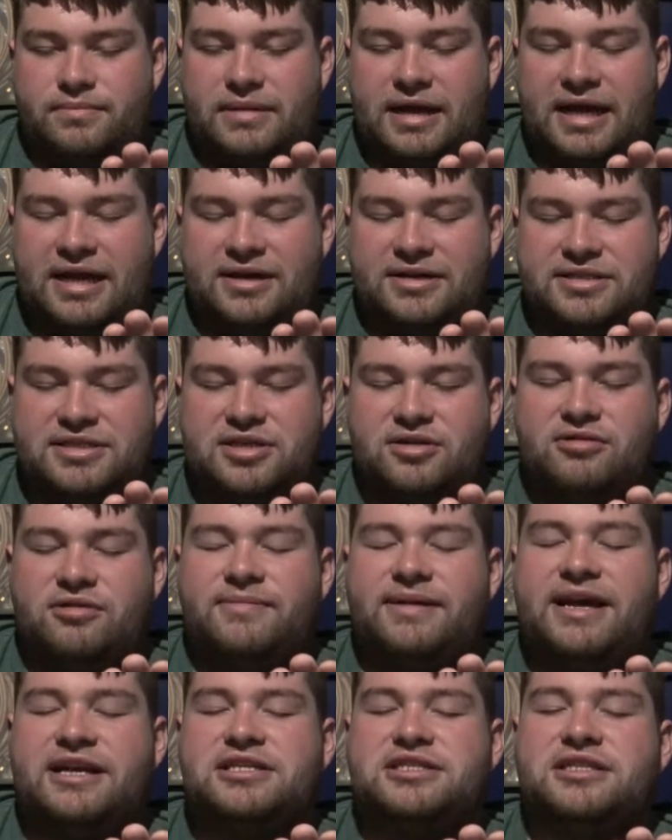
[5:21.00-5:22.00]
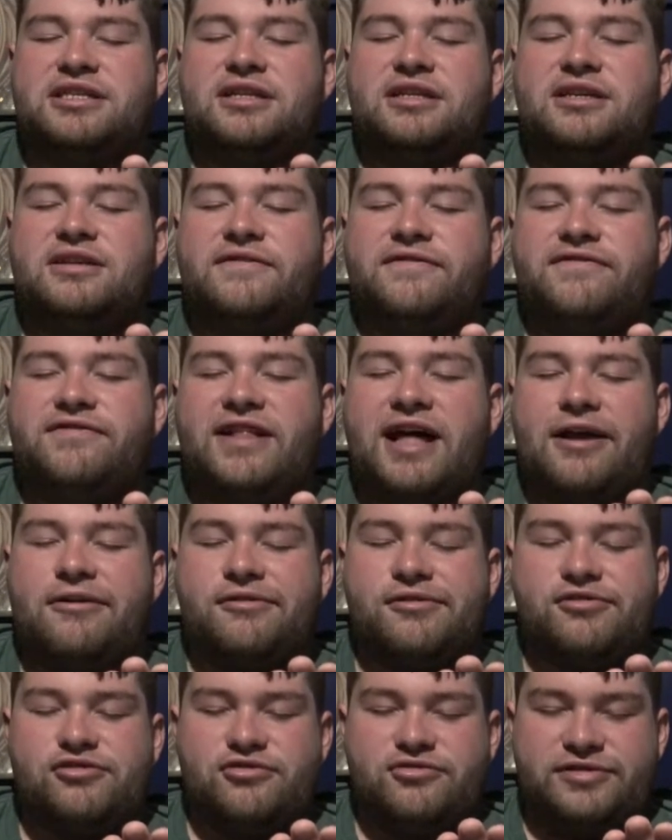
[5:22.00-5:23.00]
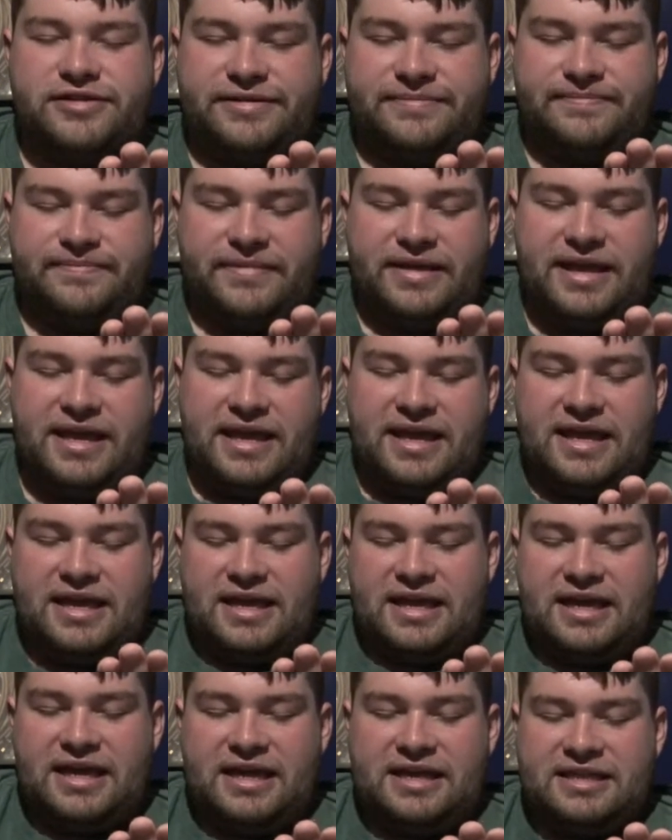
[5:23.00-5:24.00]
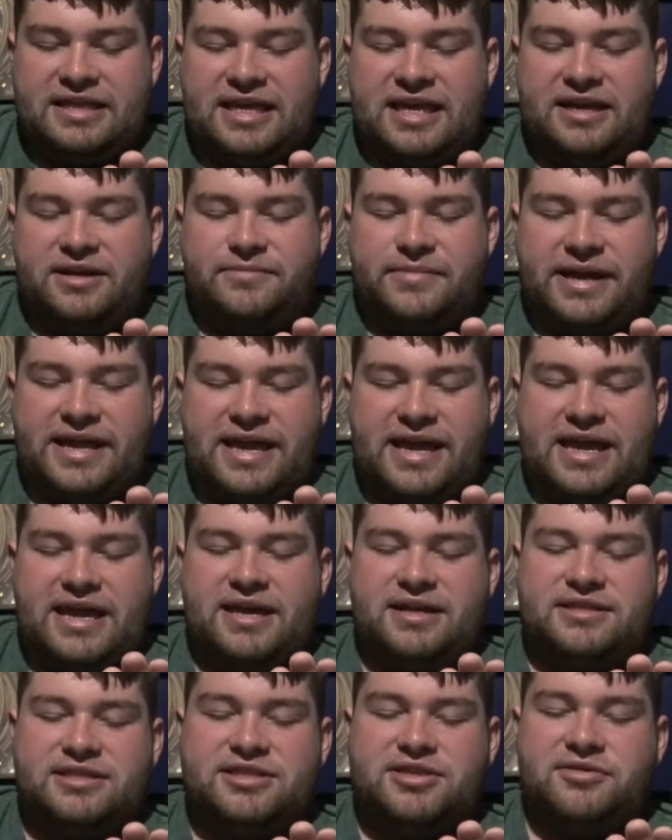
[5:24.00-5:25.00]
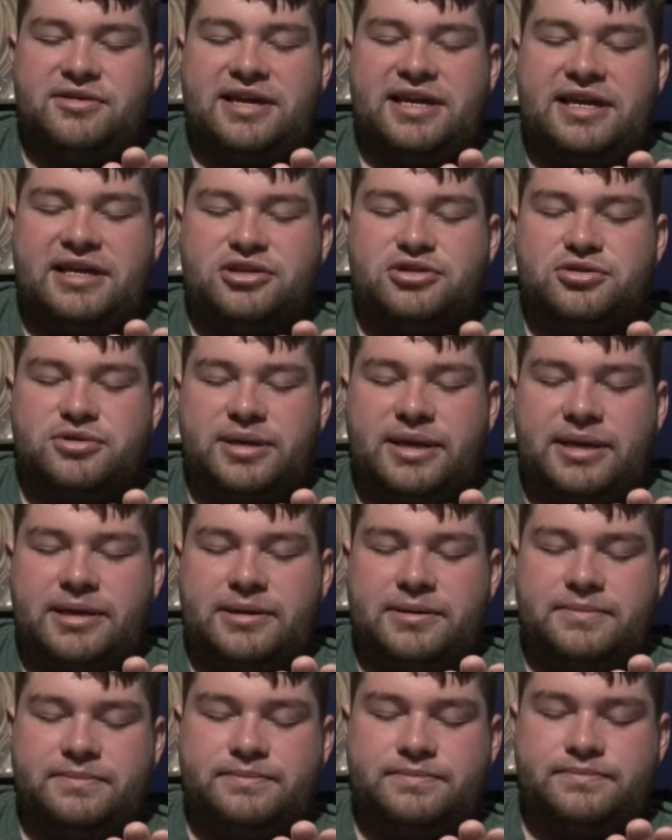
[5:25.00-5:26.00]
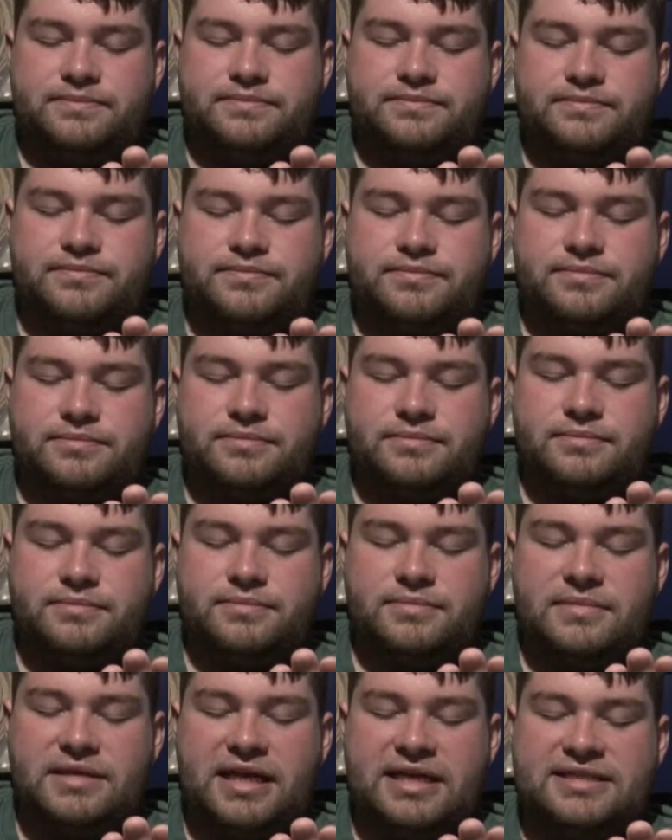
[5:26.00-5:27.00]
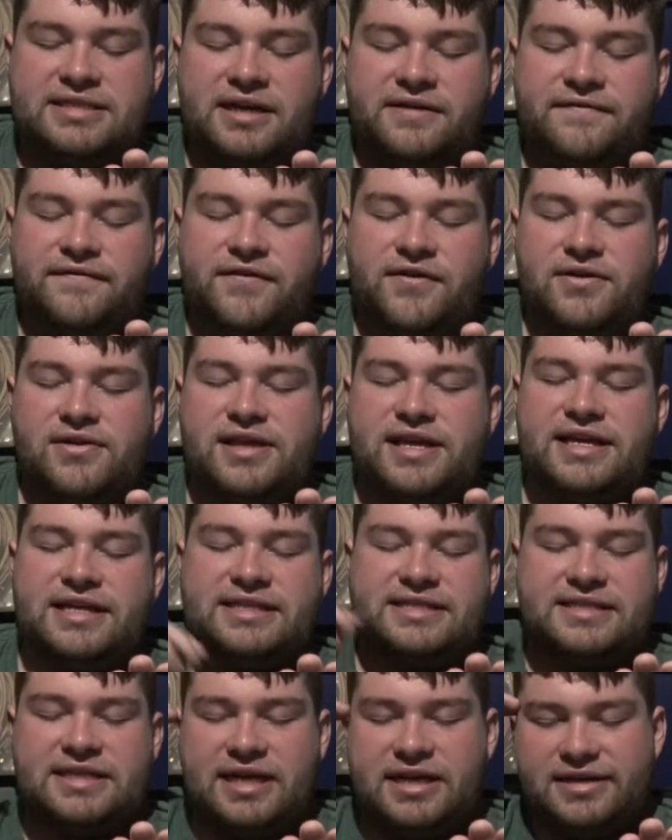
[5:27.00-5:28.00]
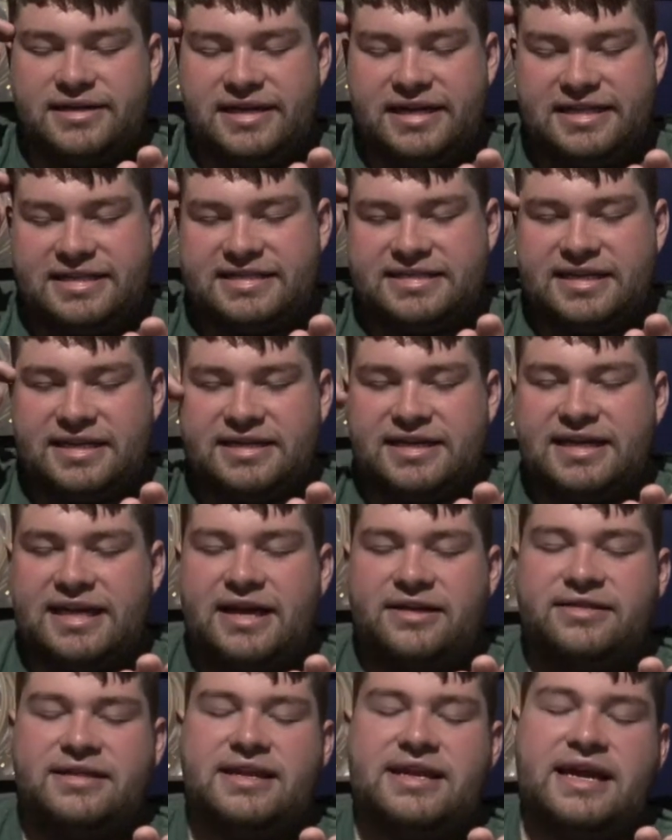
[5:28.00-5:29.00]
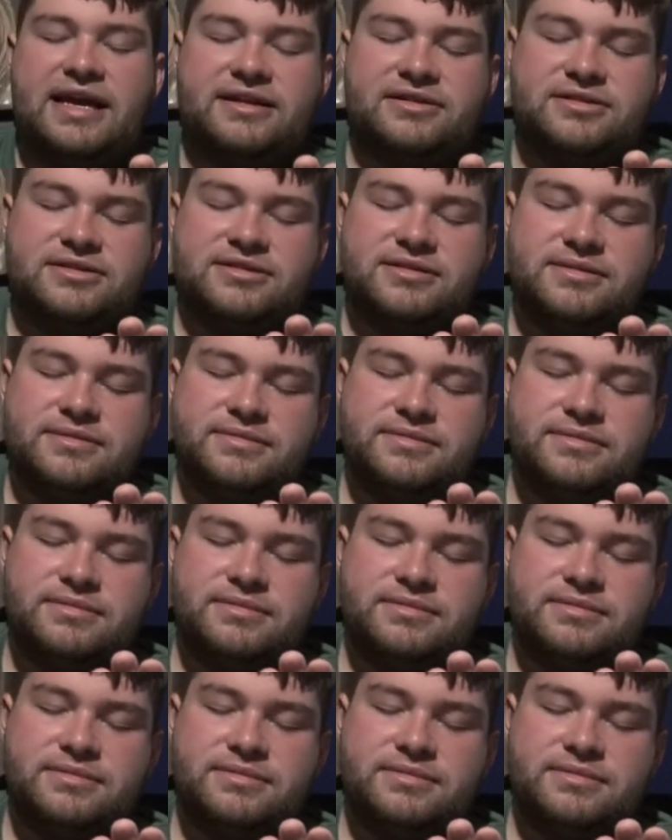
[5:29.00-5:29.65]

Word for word: I also imagine a little flower growing at the end of my hand so it can drink. It's unfurling its tongue and it's sucking out the nectar.